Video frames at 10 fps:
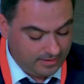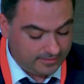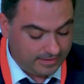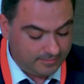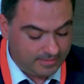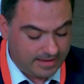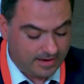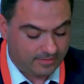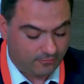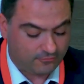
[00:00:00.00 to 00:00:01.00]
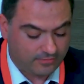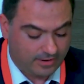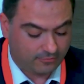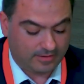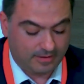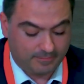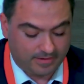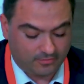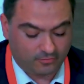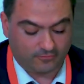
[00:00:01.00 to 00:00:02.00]
delimitate the contractual
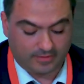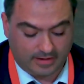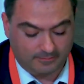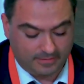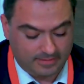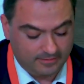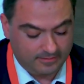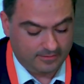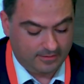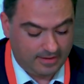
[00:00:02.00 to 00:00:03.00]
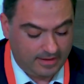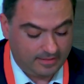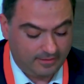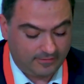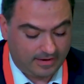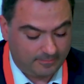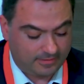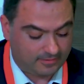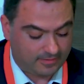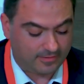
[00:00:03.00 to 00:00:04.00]
capacities of the company, and if a
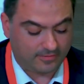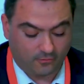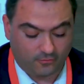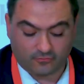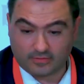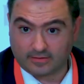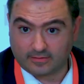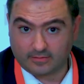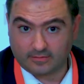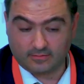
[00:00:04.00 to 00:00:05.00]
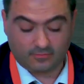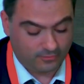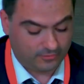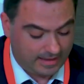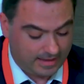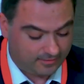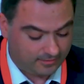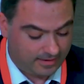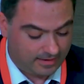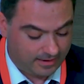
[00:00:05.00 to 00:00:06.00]
company signs a contract which lies
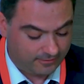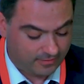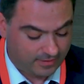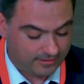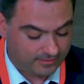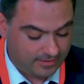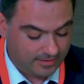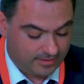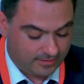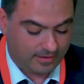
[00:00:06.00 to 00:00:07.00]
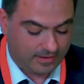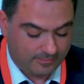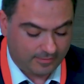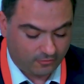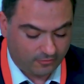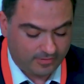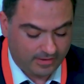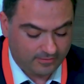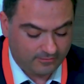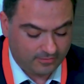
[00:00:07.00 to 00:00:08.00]
outside the company's
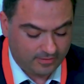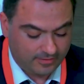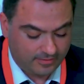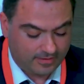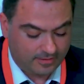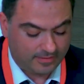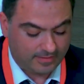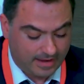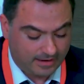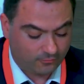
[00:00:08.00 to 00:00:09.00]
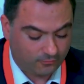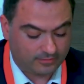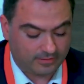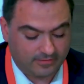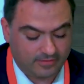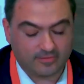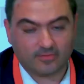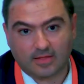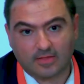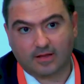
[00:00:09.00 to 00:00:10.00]
objectives, the company acts
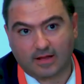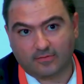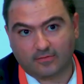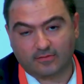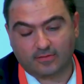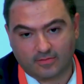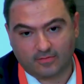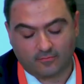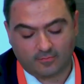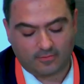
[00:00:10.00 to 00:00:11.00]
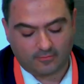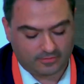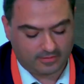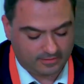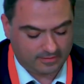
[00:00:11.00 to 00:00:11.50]
ultra-vires and the contract is from the outset